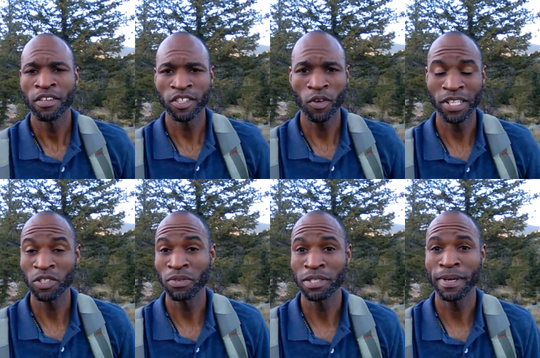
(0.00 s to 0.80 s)
So I
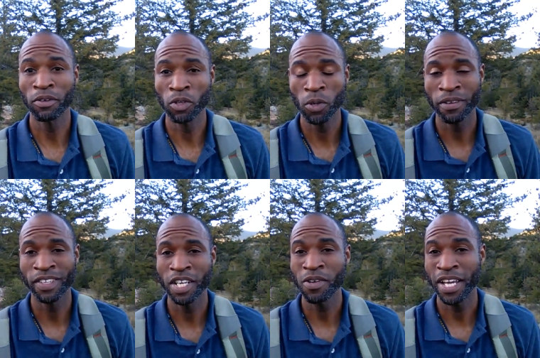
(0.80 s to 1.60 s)
just wanted to make a real quick
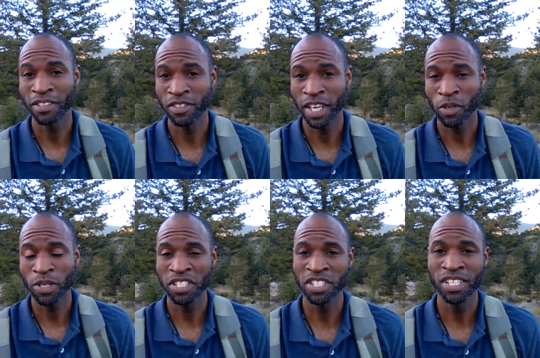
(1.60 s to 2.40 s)
video, answer that
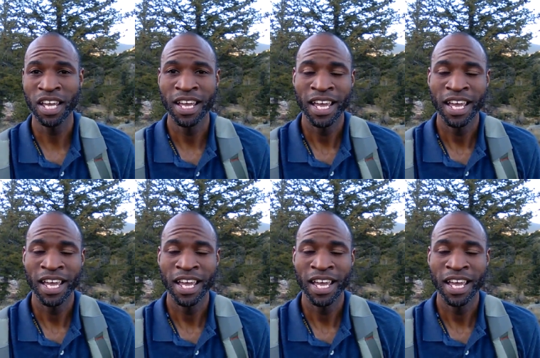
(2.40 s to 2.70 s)
question.